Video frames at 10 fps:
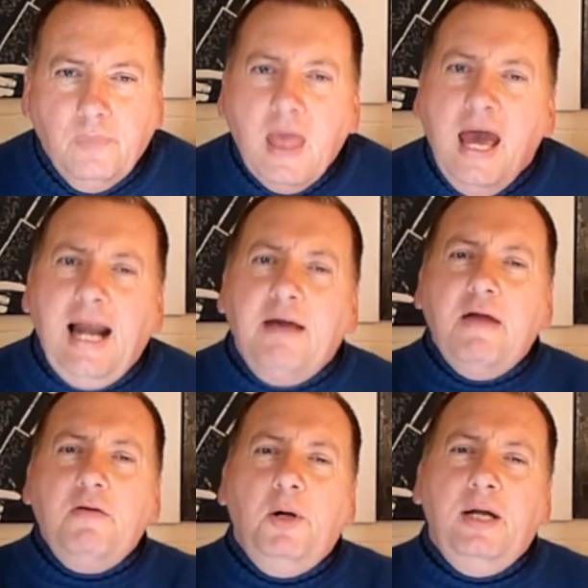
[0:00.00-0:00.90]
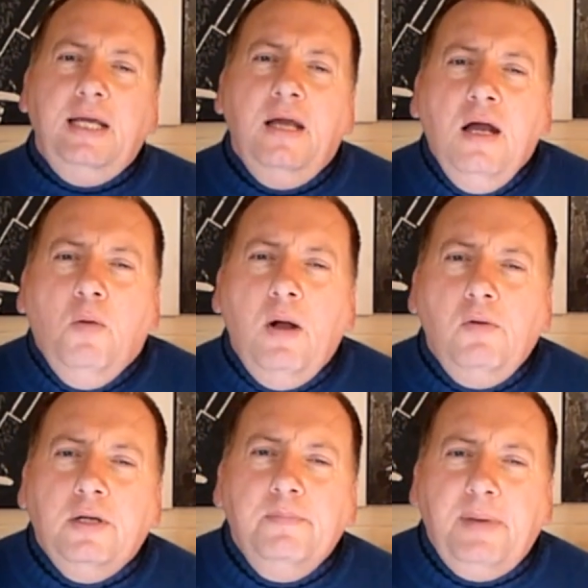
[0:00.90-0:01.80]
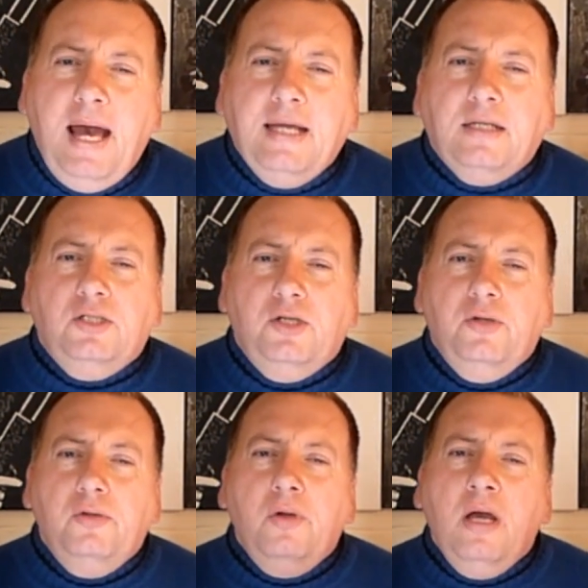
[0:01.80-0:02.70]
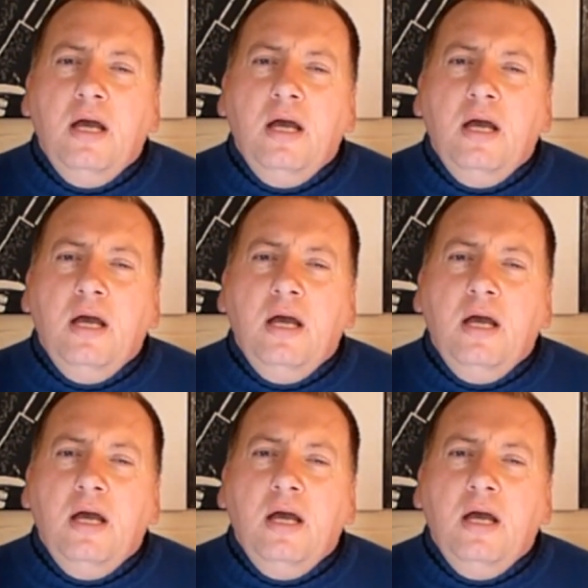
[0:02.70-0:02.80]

Hello everybody, welcome back to